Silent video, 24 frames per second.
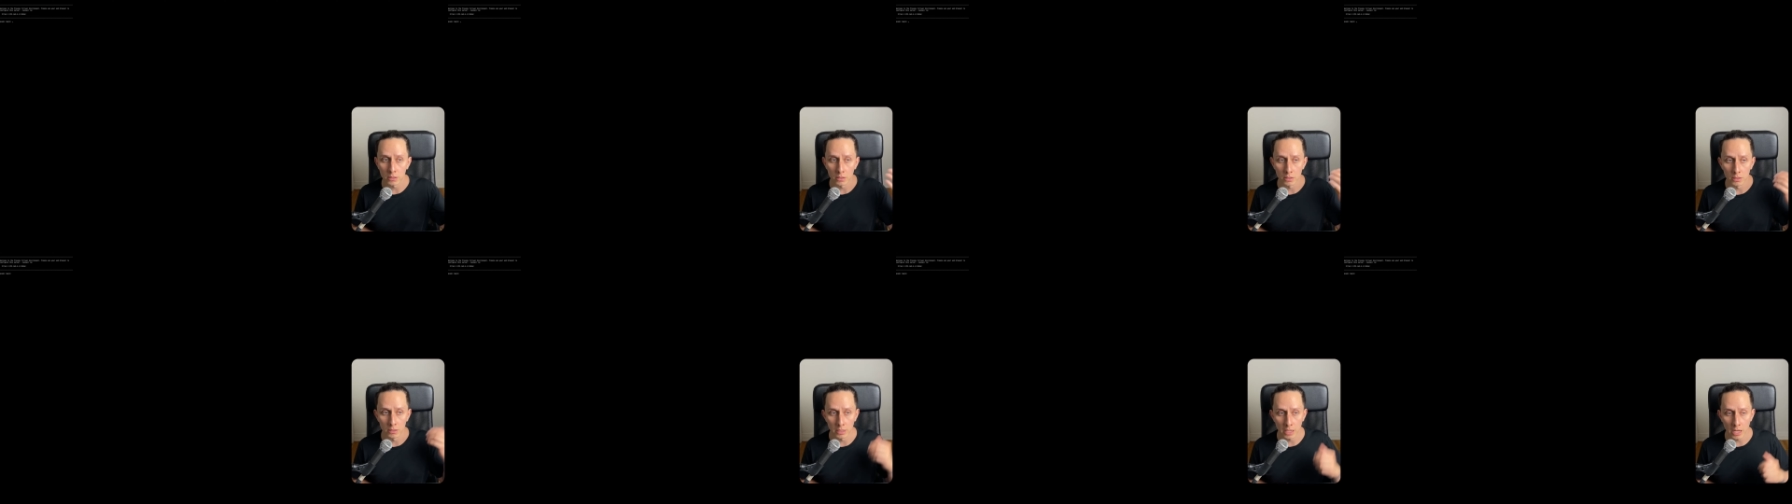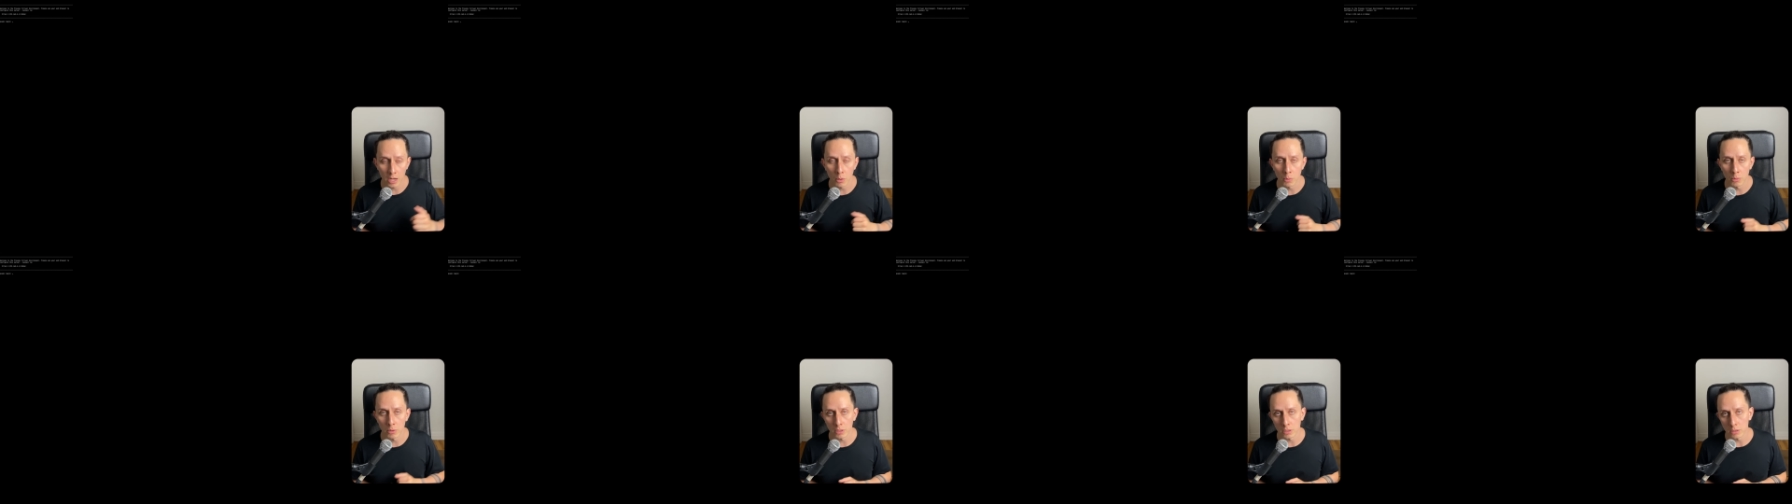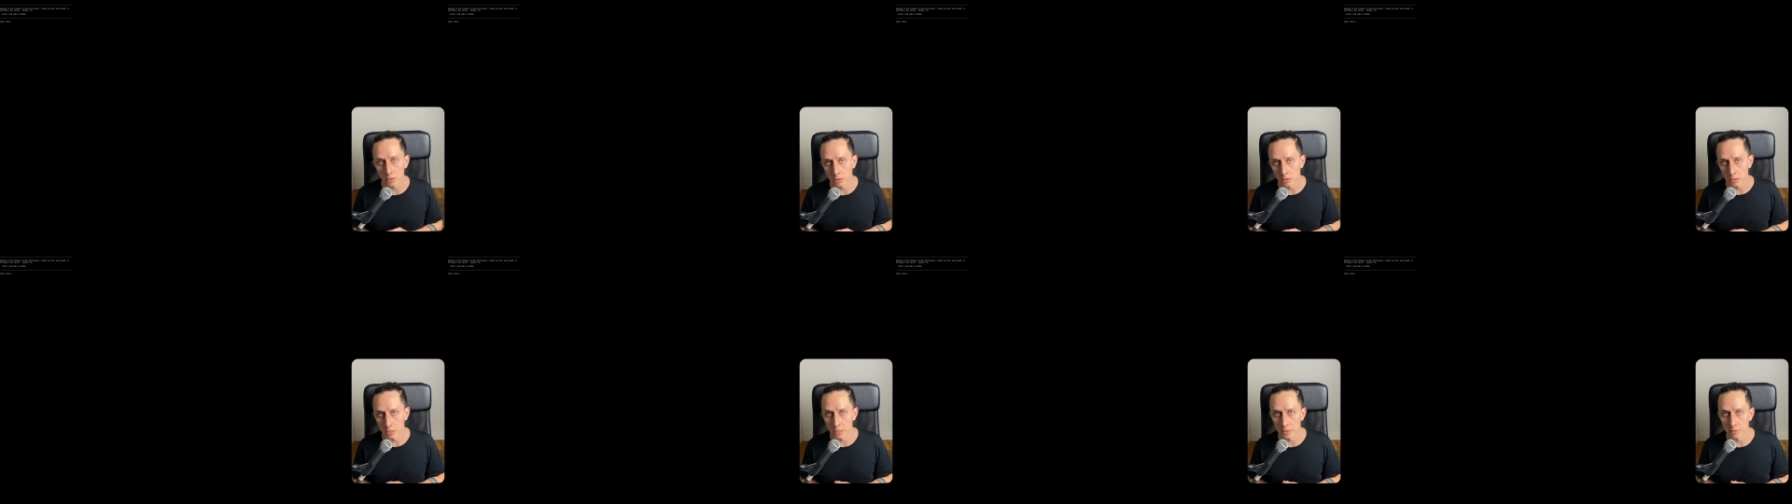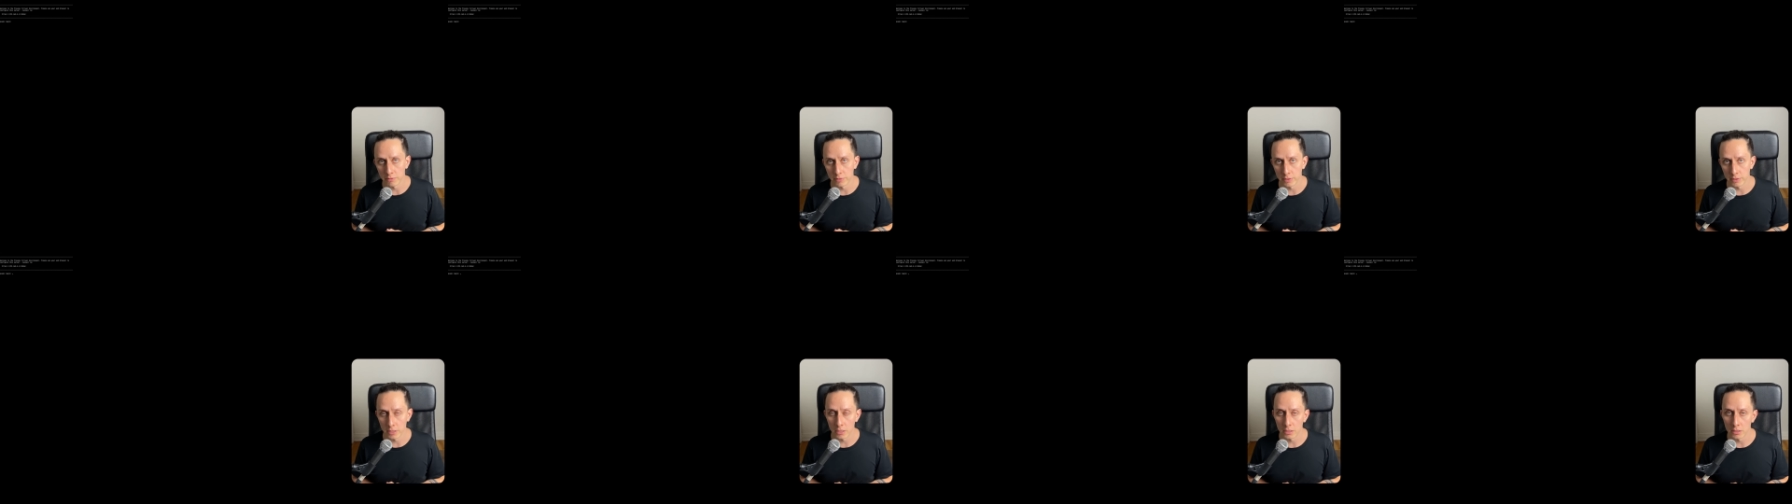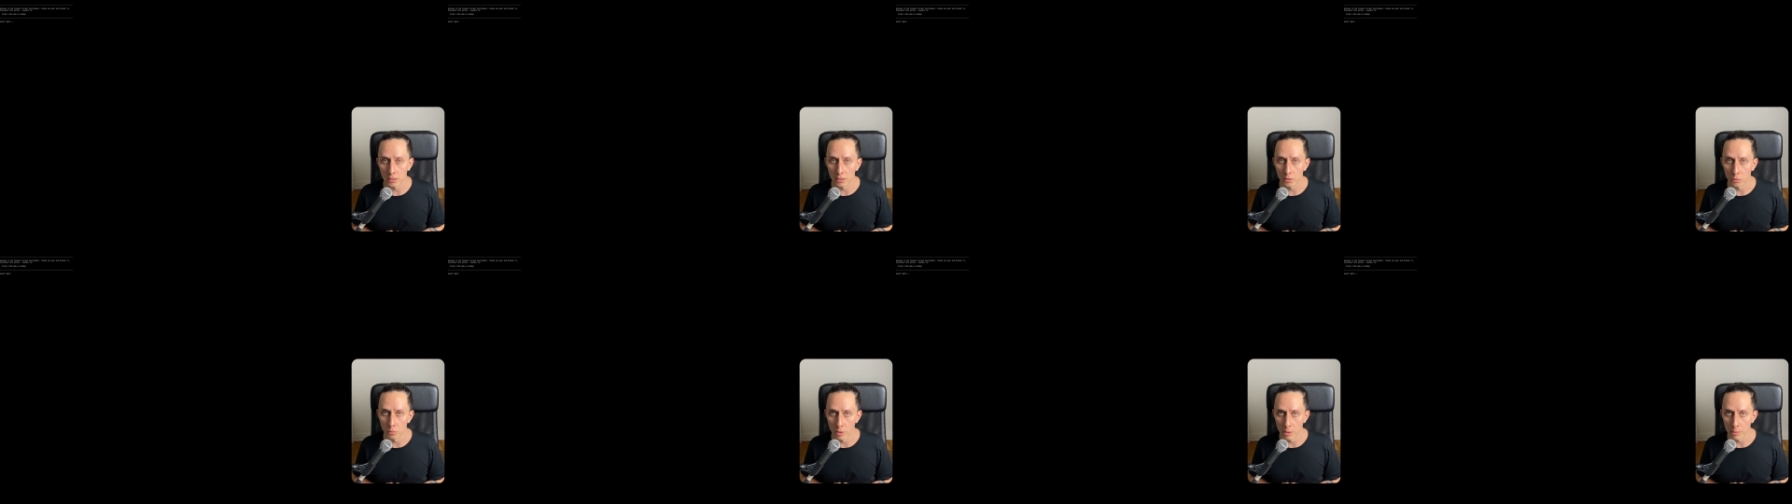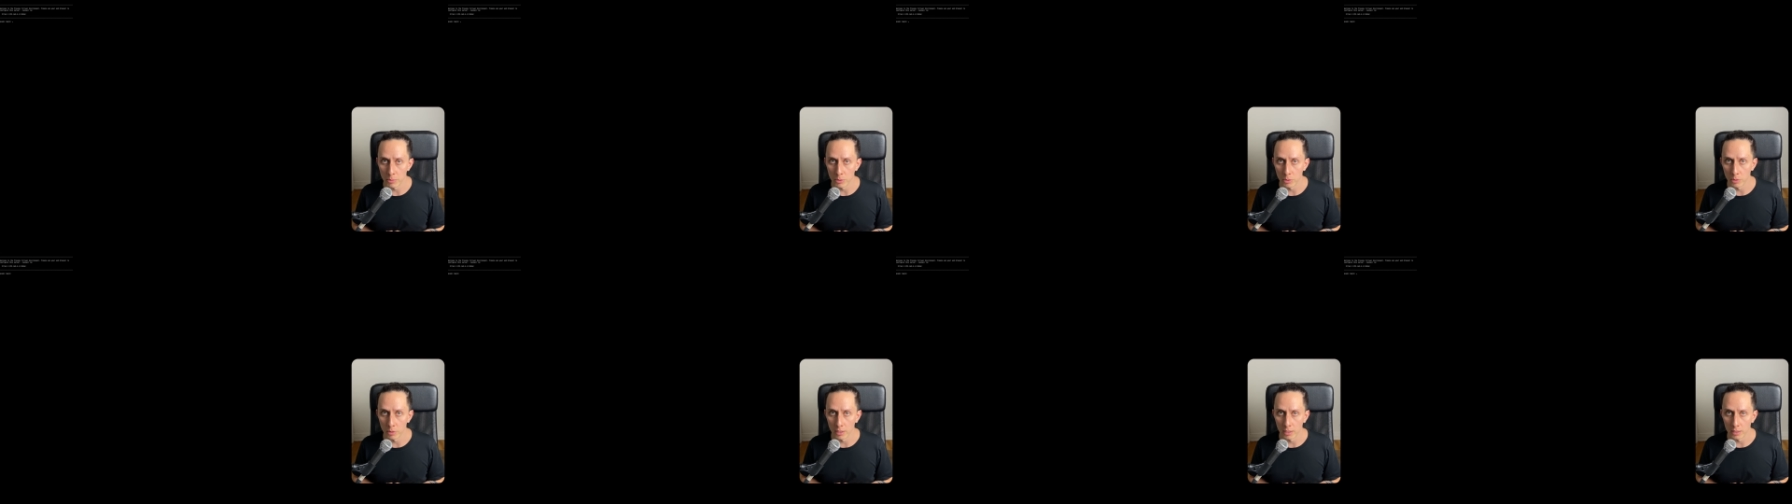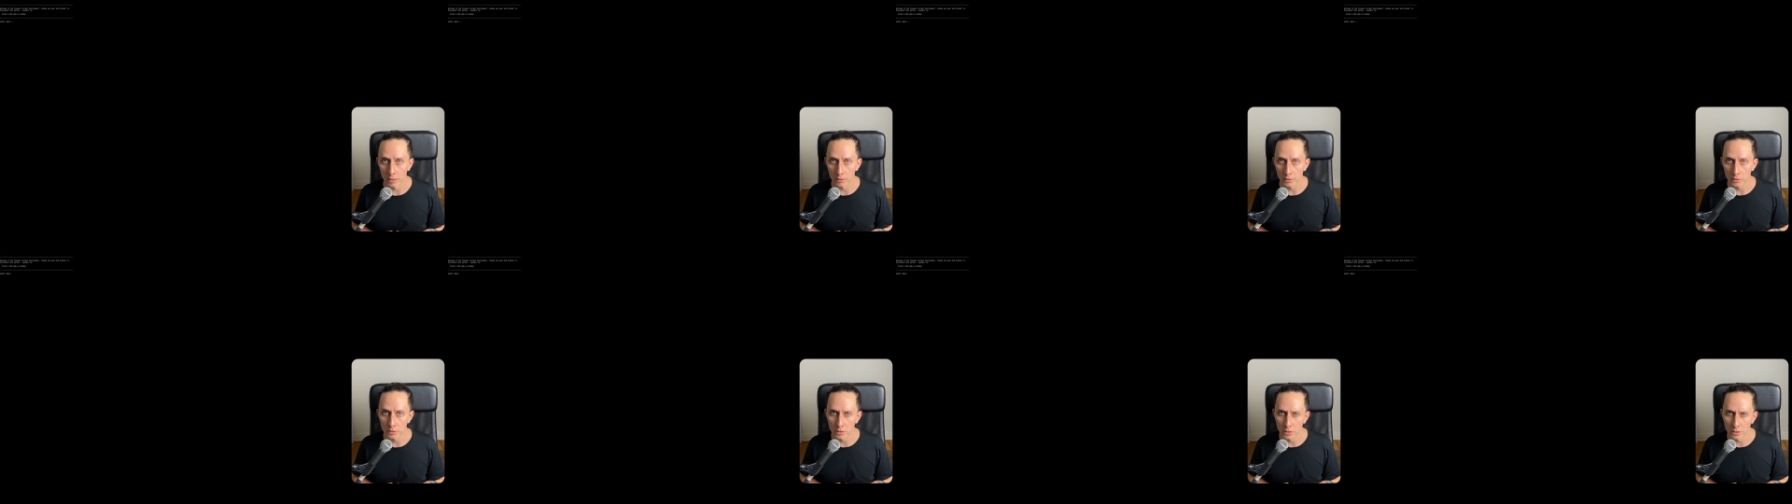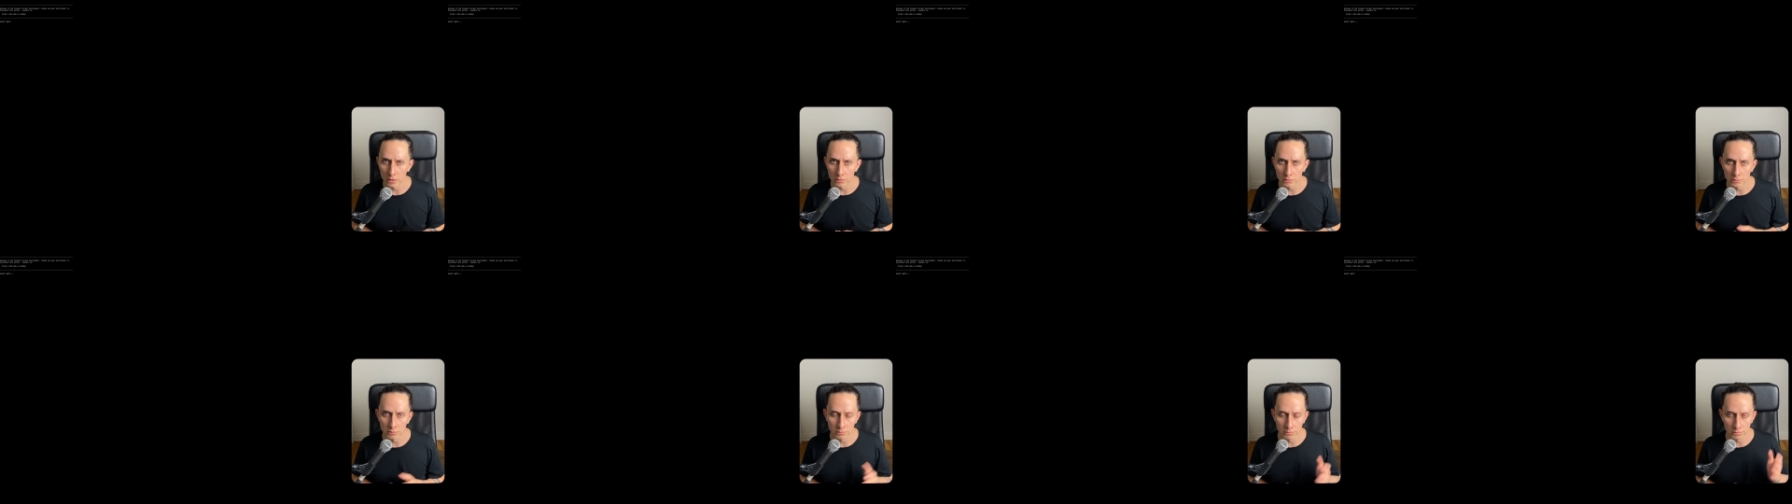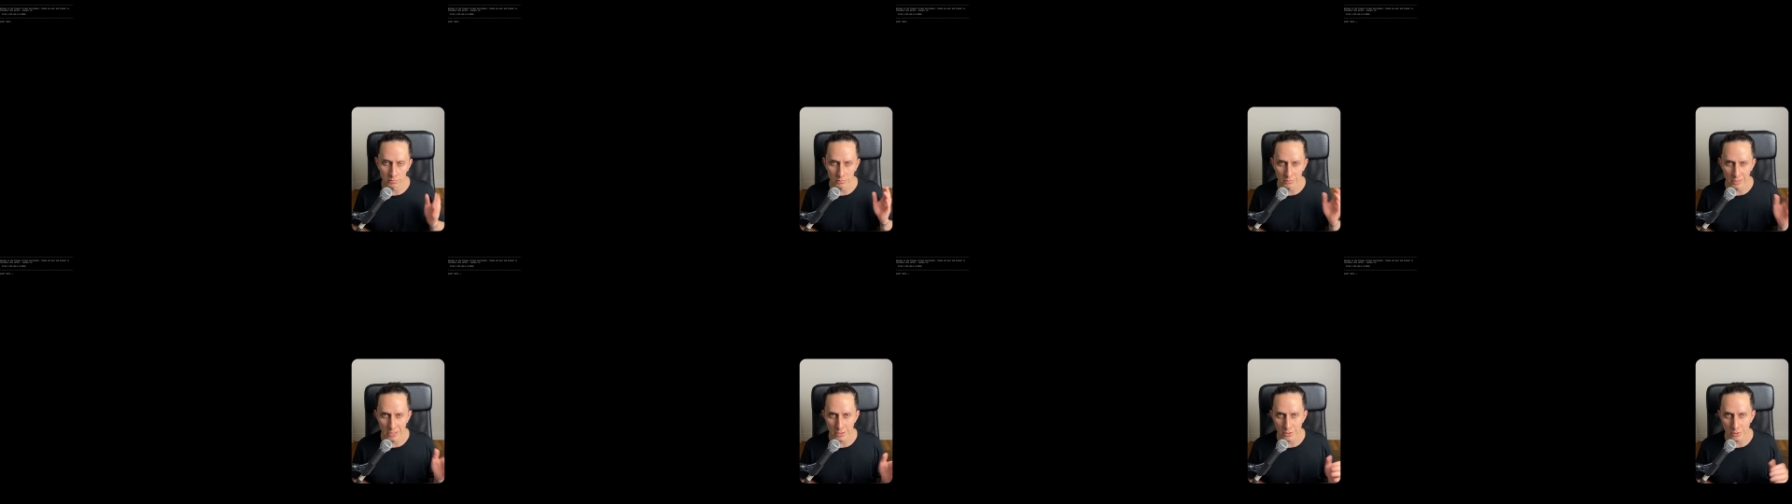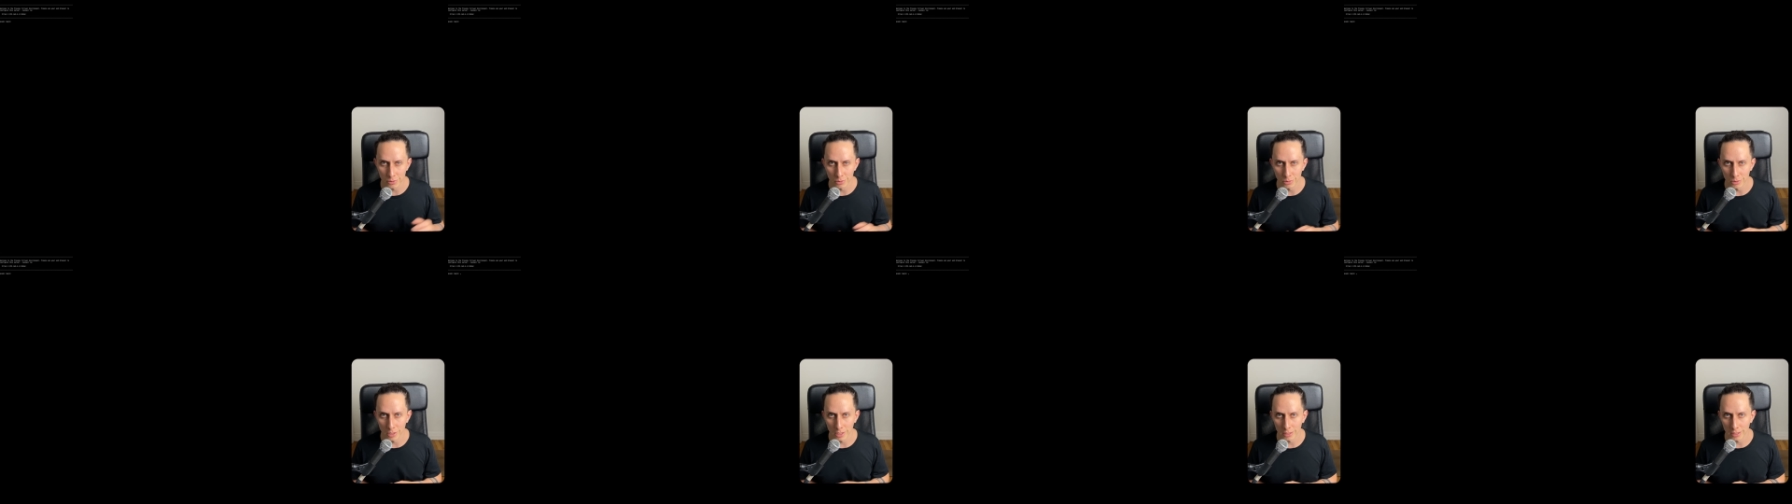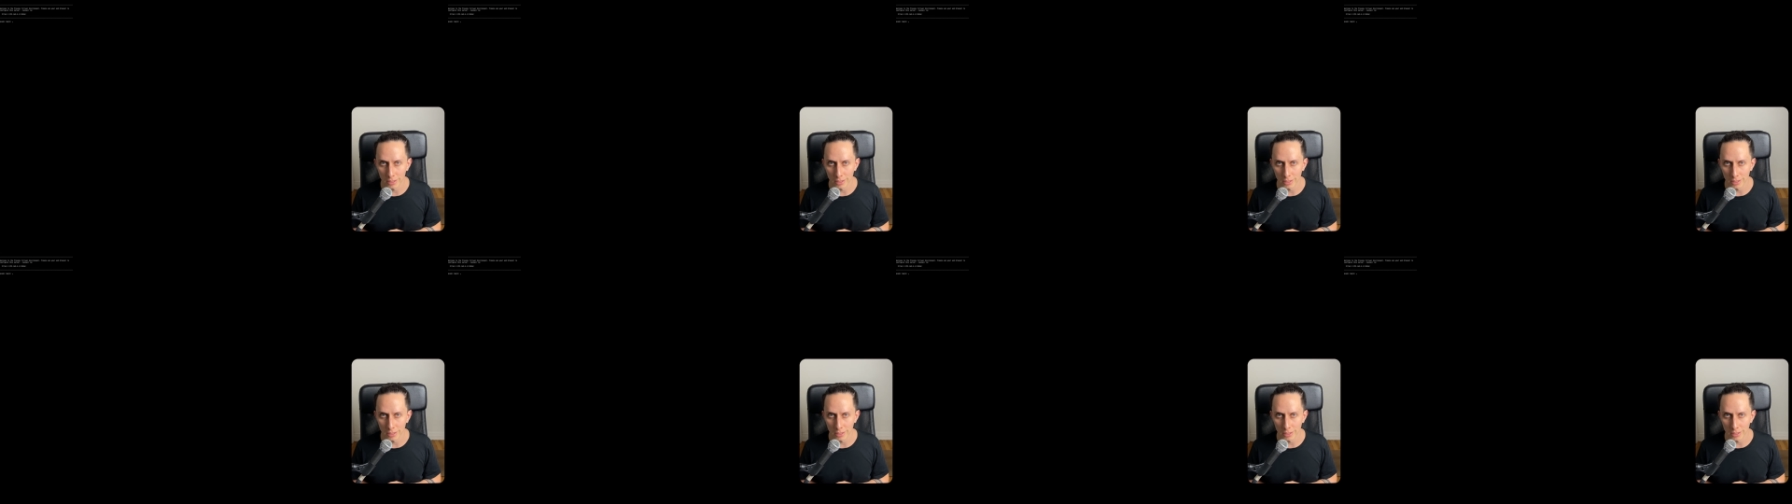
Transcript: now we can connect via the web UI. So let's do that